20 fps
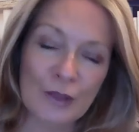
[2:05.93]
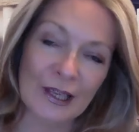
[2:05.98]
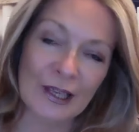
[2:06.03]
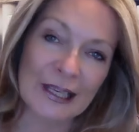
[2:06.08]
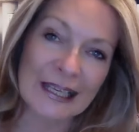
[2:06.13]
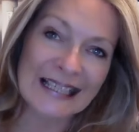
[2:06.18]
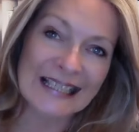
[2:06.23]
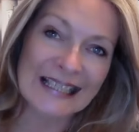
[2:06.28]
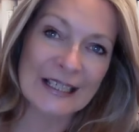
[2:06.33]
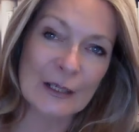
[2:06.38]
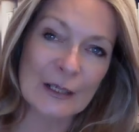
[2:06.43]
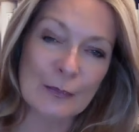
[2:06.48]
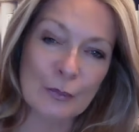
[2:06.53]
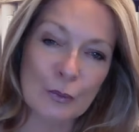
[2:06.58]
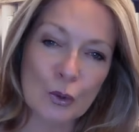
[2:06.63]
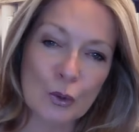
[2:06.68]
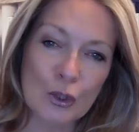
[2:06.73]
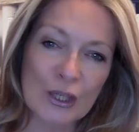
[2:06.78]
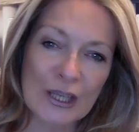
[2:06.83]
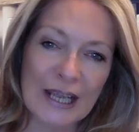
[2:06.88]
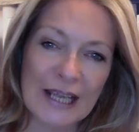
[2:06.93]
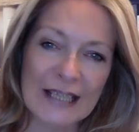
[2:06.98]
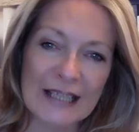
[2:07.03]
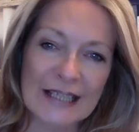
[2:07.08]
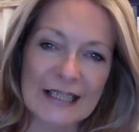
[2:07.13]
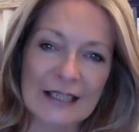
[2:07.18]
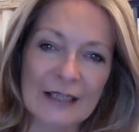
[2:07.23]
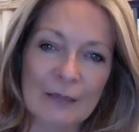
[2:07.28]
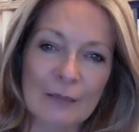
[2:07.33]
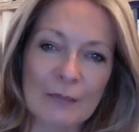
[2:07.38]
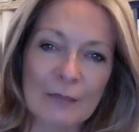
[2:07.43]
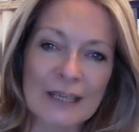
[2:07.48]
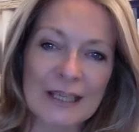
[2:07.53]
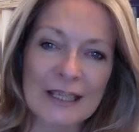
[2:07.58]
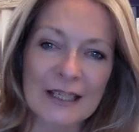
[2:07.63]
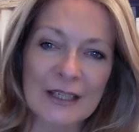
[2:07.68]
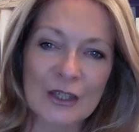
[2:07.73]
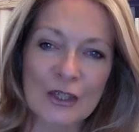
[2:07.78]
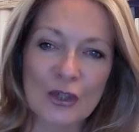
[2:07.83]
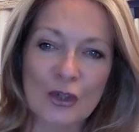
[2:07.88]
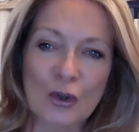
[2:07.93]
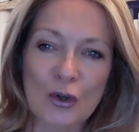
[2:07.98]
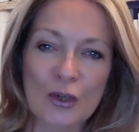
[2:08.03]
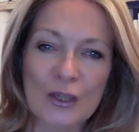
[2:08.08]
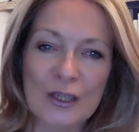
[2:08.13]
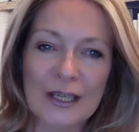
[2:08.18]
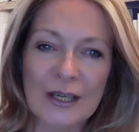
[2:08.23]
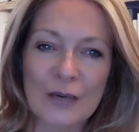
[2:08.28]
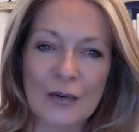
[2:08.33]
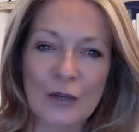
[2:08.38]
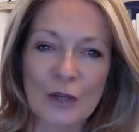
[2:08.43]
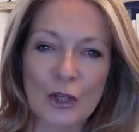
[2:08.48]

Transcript: listed broadcasting and media stocks here in